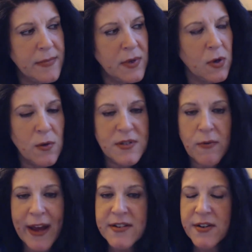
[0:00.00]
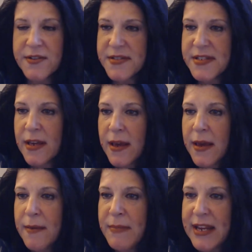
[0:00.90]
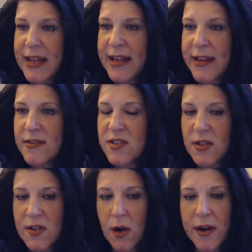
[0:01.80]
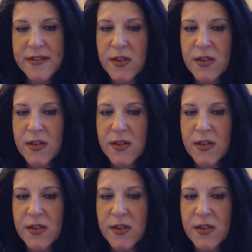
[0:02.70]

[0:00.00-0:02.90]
gold directors meeting in Stuttgart.